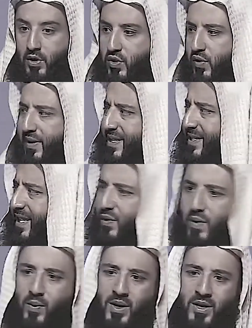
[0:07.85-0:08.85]
So they said
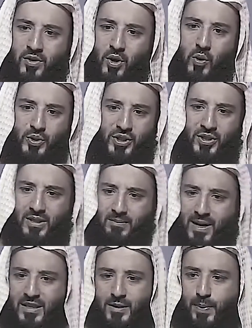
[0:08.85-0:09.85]
we were in the ocean, the
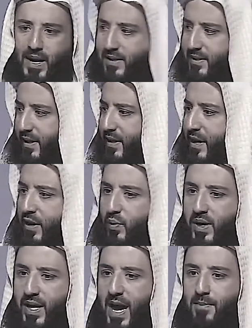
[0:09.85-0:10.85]
month passed, and
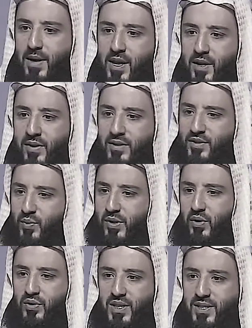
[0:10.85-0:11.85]
we came here and we
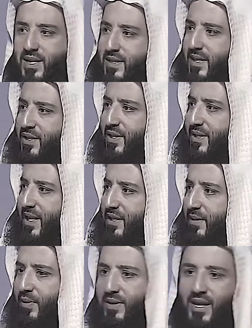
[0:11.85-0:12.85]
saw Jasasa and Jasasa.